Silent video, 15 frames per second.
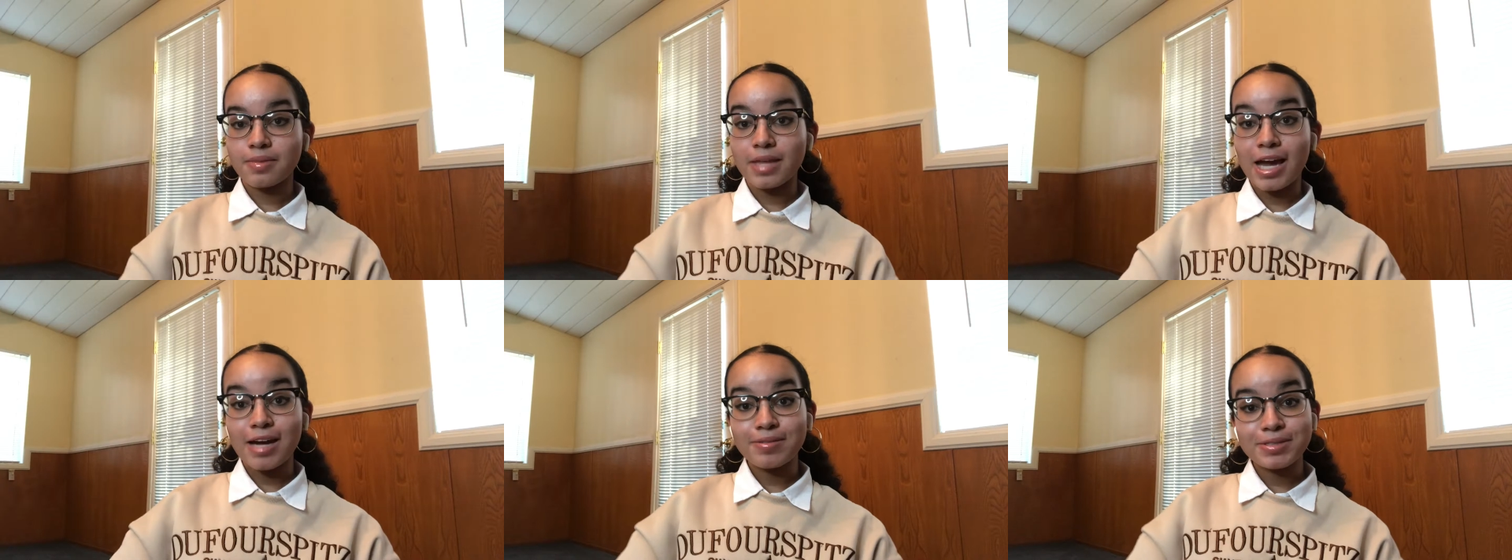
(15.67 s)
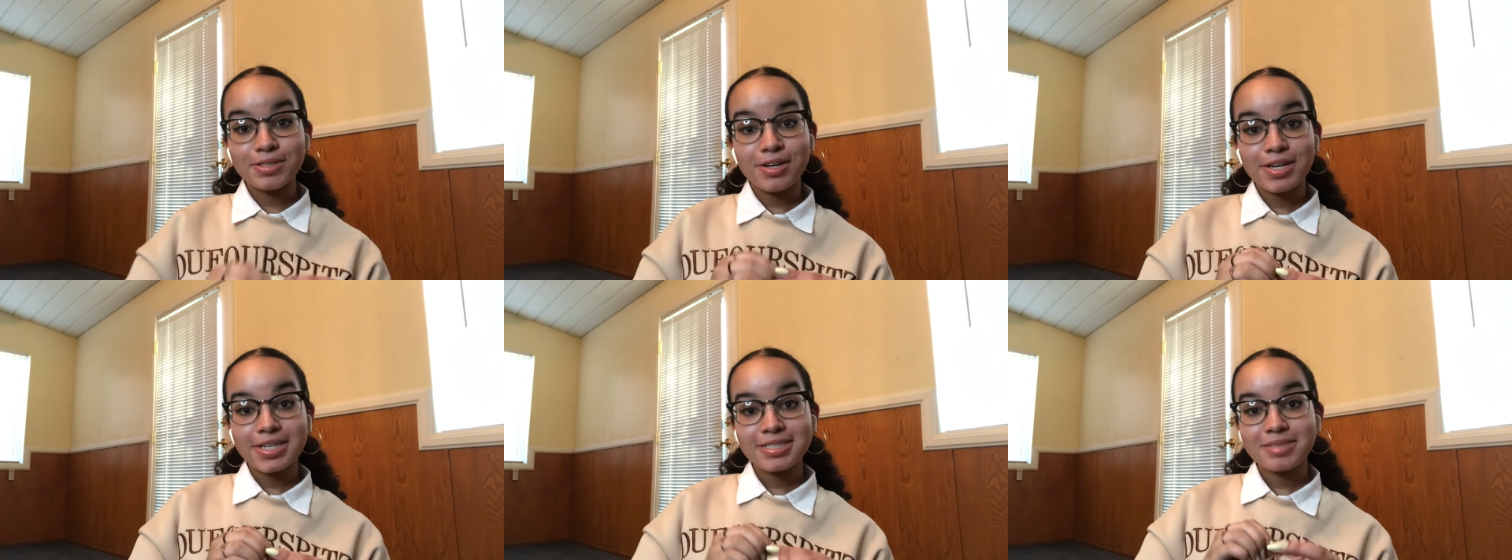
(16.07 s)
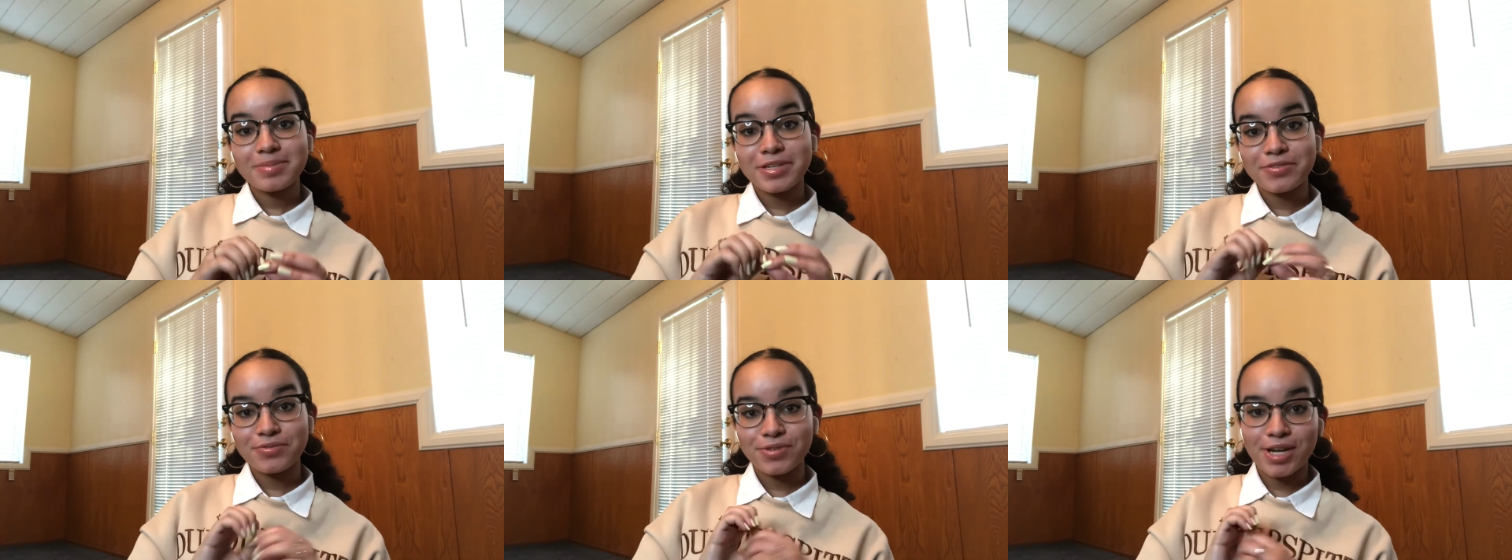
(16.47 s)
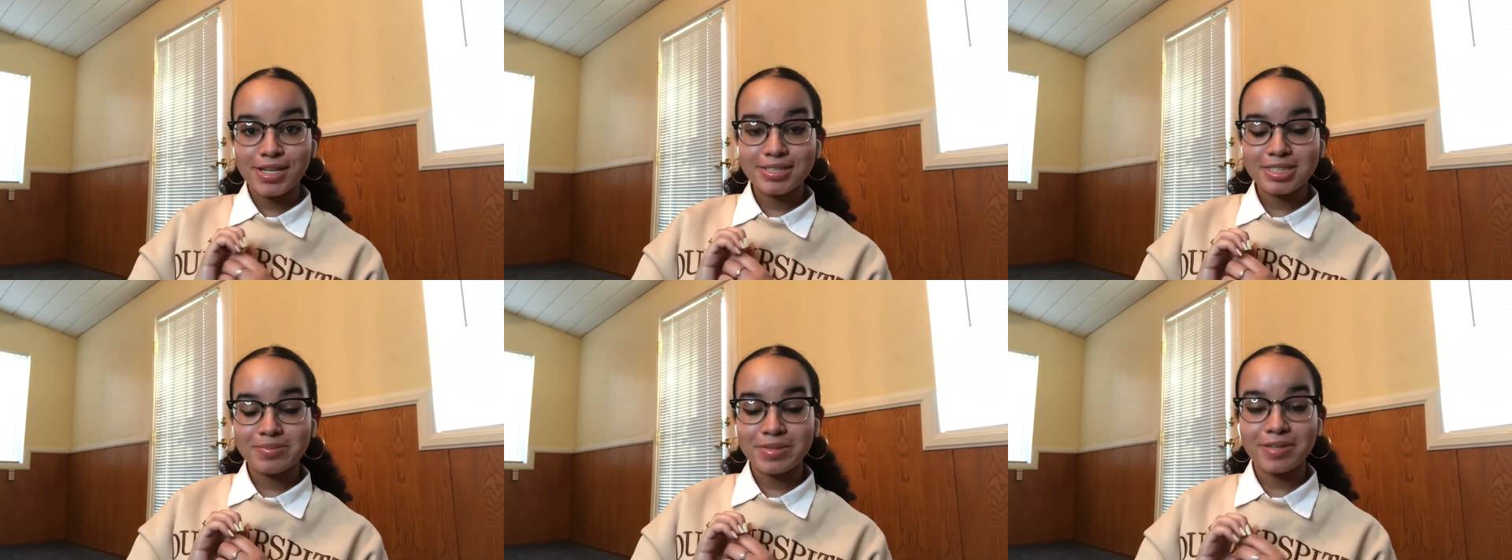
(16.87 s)
I was talking to my friends
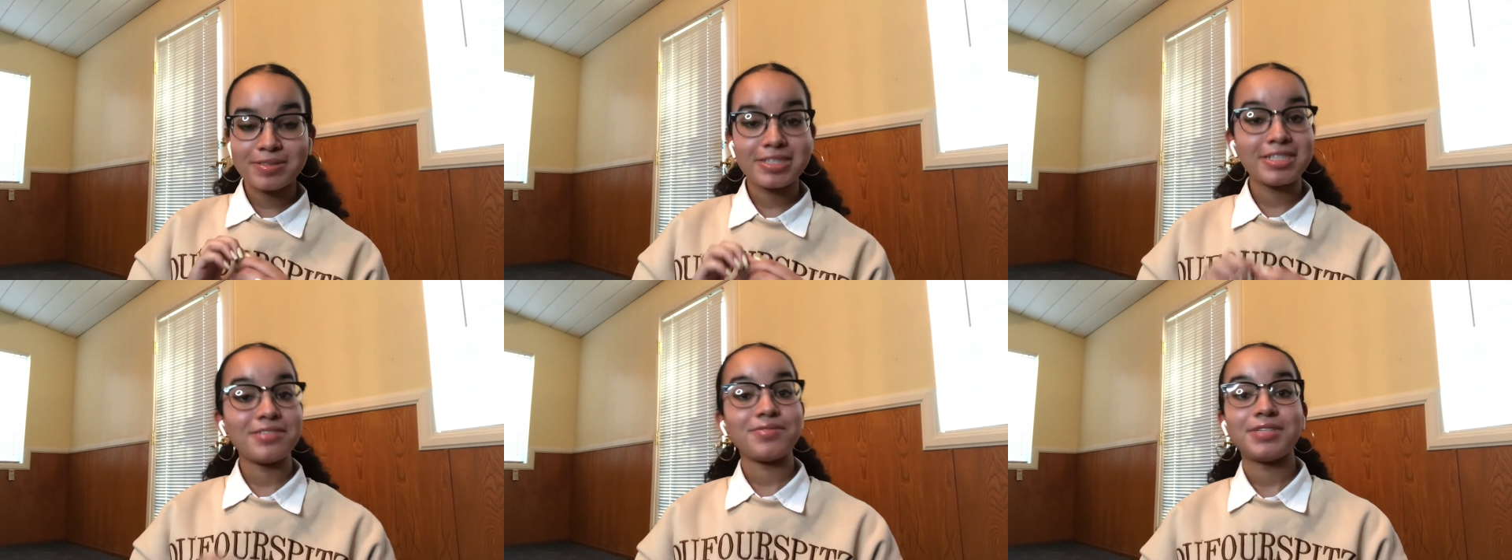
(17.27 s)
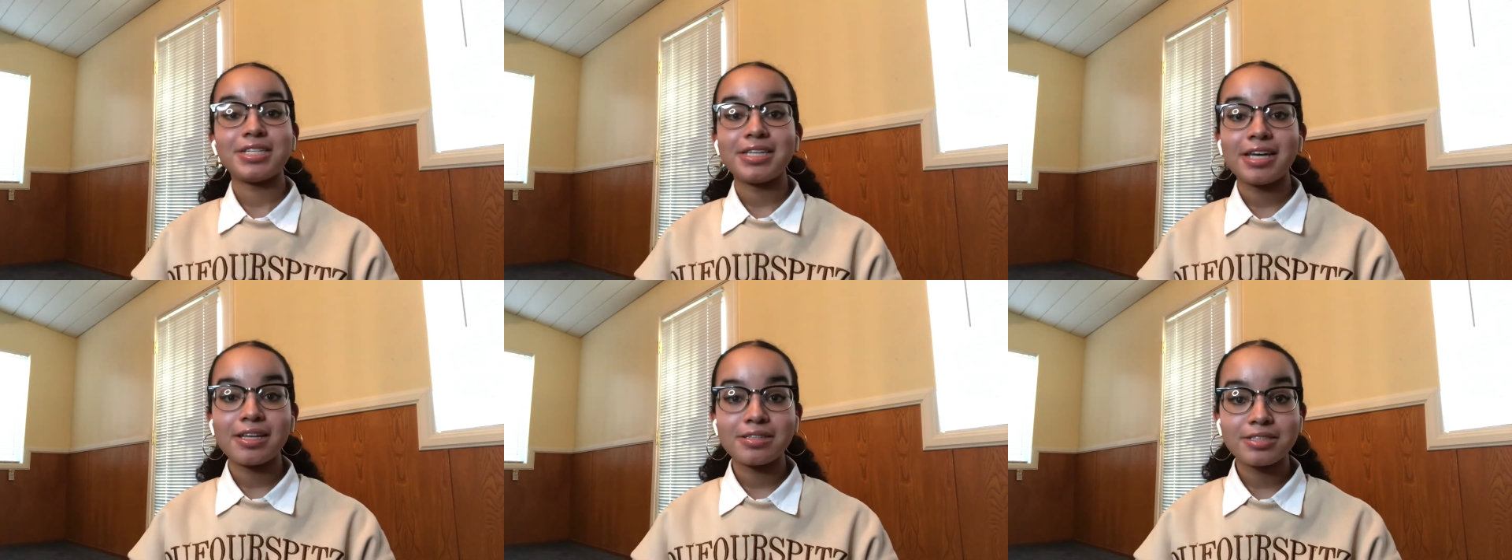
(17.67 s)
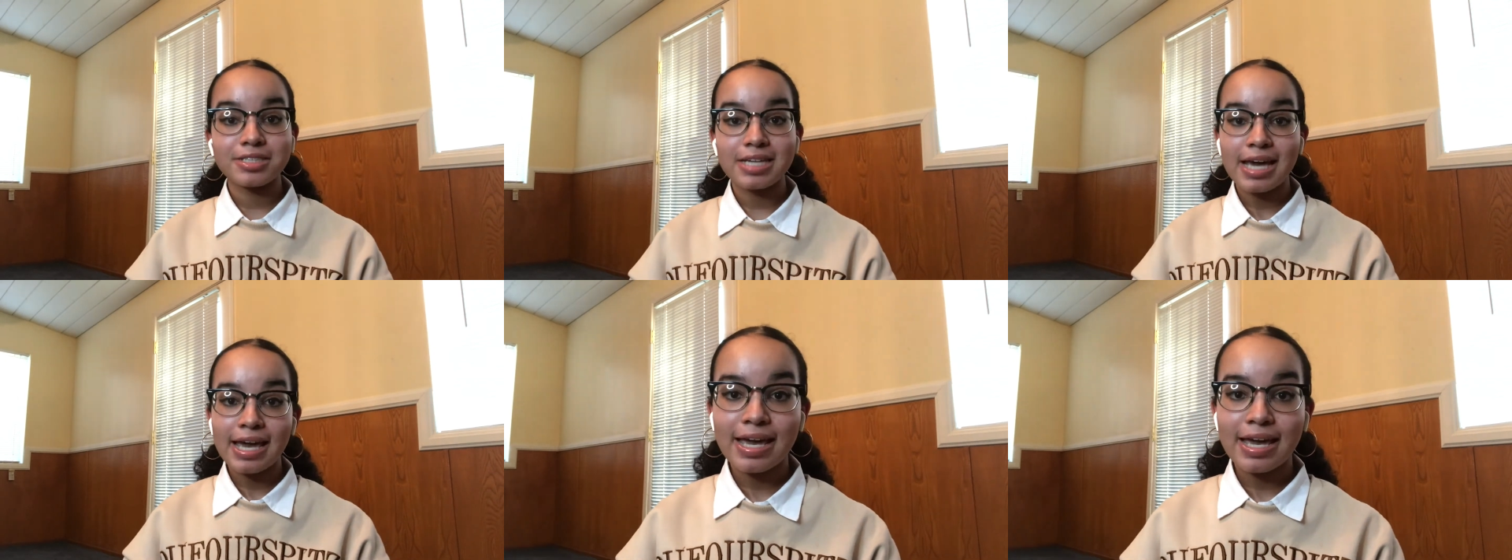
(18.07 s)
about TV the other day,